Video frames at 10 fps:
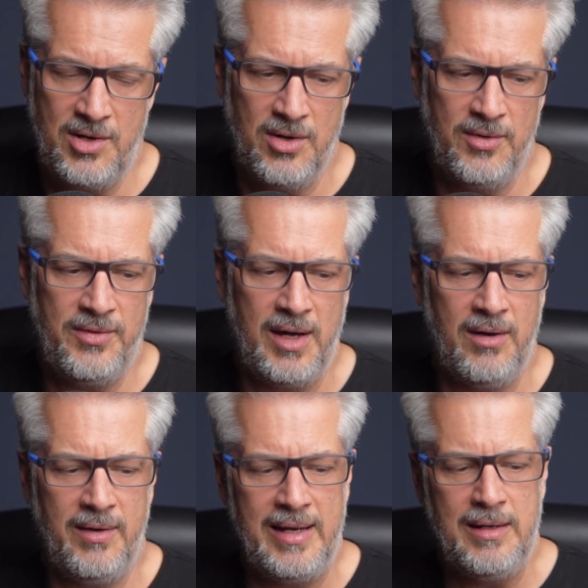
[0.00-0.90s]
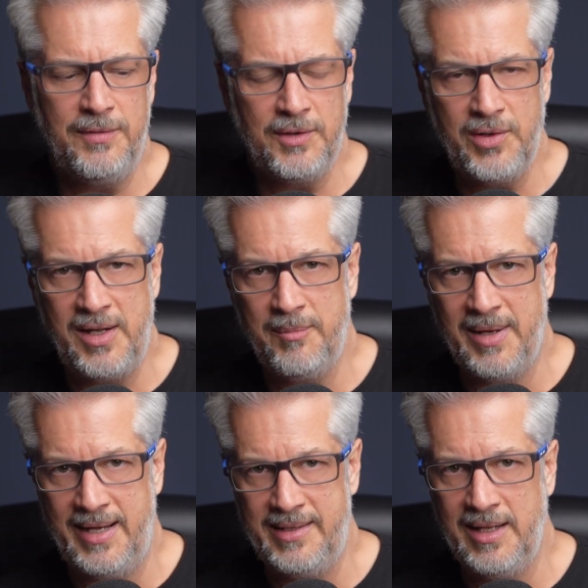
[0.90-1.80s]
They're infiltrated
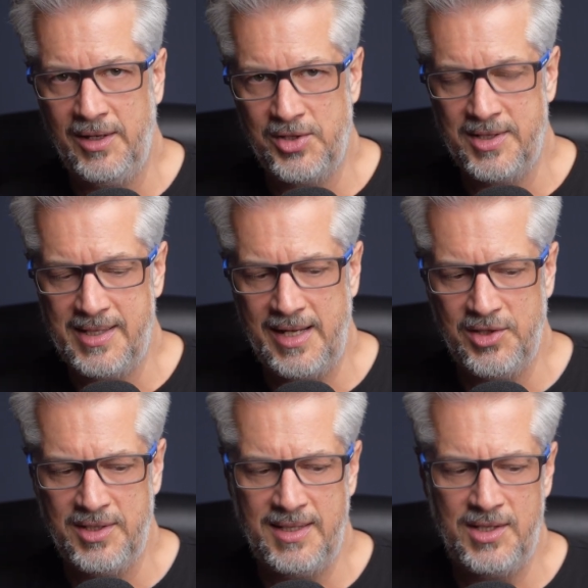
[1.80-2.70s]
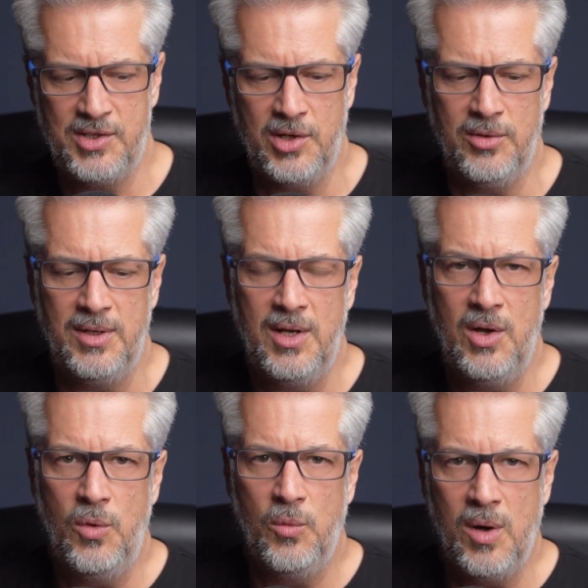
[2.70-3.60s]
by intelligence agencies. So
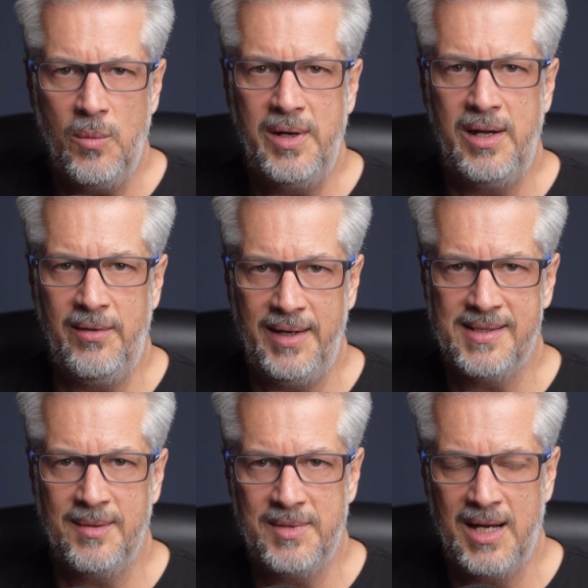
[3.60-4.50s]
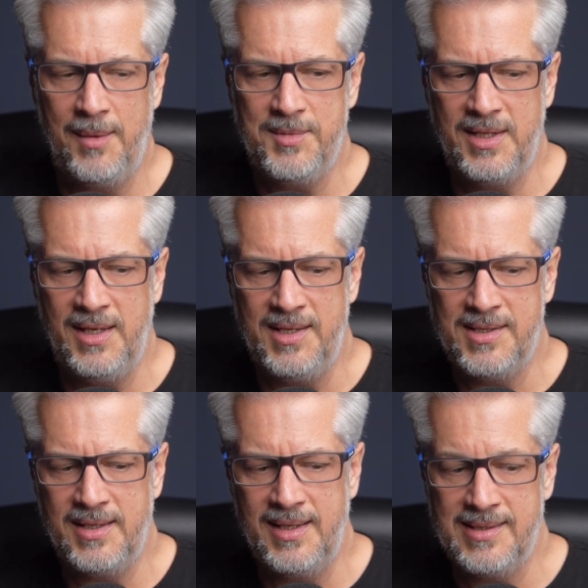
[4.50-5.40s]
what we're hearing sometimes
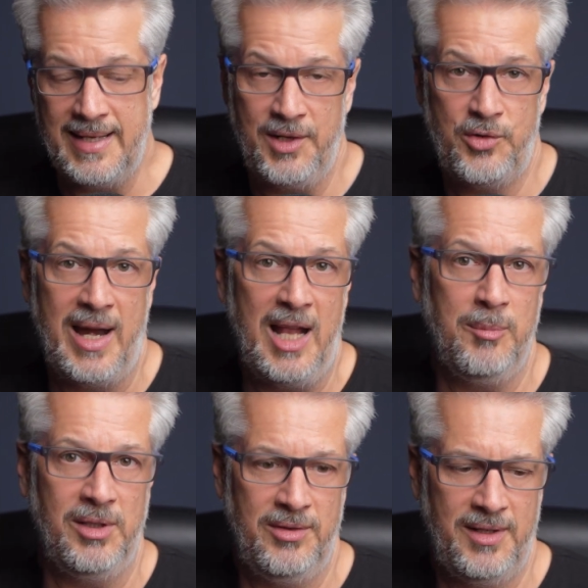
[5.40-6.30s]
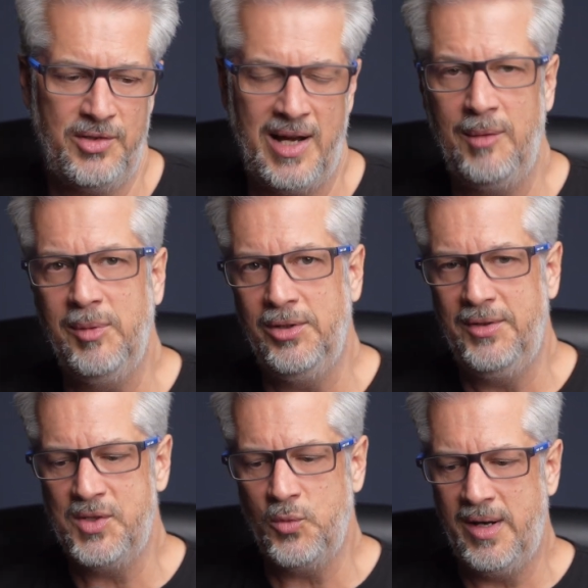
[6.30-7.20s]
is like a trial balloon. A trial
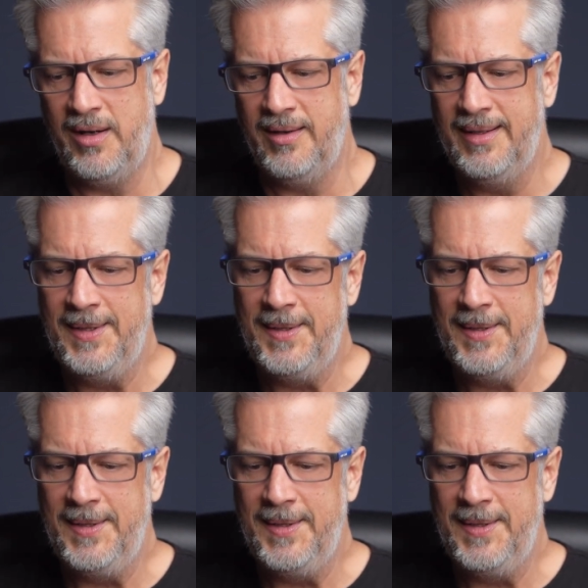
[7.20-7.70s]
balloon is where